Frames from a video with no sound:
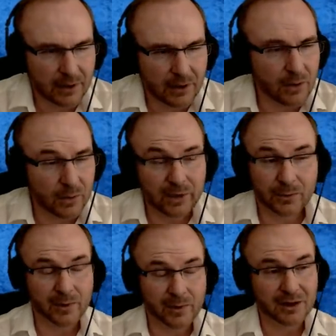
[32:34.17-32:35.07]
Oh, we're
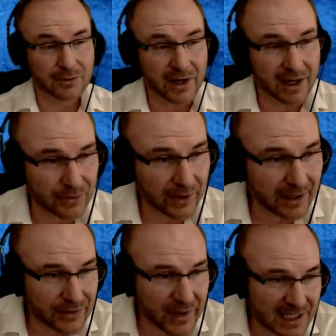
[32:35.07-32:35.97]
well over halfway.
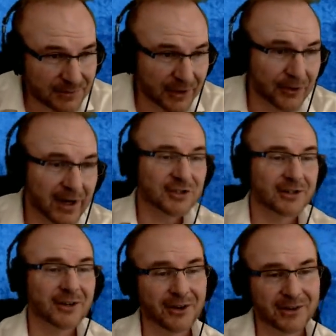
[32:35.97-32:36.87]

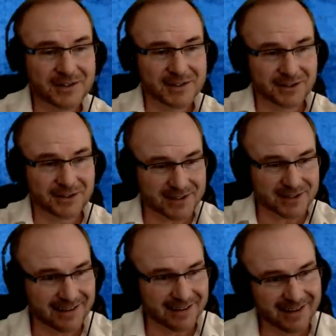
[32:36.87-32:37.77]
Transfiguration. Oh, this is
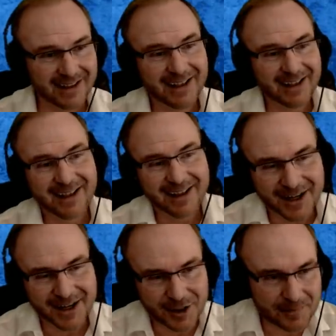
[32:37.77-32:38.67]
interesting.
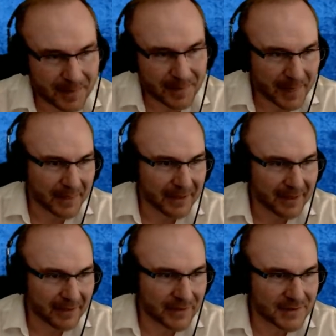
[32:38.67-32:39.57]
Um,
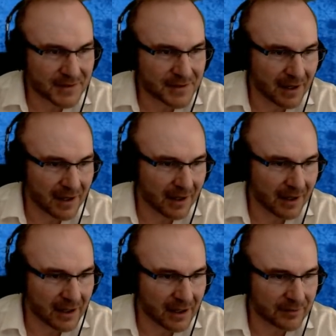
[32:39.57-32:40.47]
This is uh,
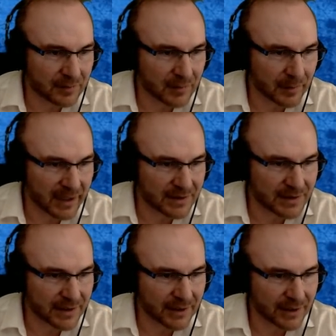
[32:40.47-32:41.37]
a lot of
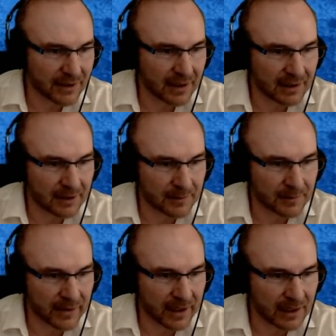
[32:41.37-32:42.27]
mimesis here. Um,
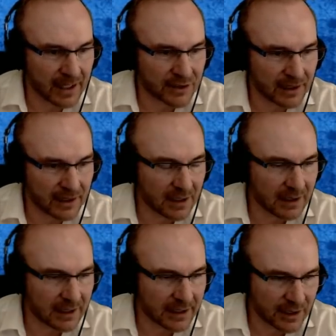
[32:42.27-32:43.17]
the Elijah,
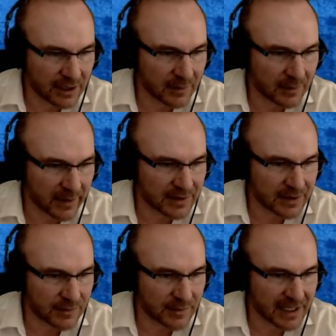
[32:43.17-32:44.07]
Elisha
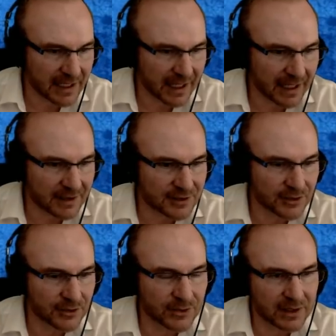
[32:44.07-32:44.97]
mimesis from Second Kings
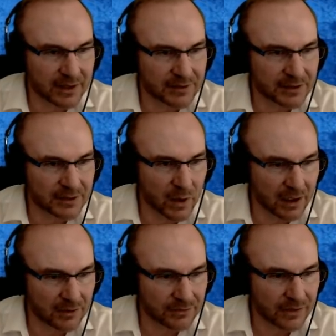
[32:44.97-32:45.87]
two, eleven to
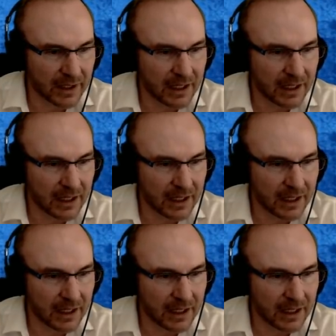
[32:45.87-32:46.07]
twelve.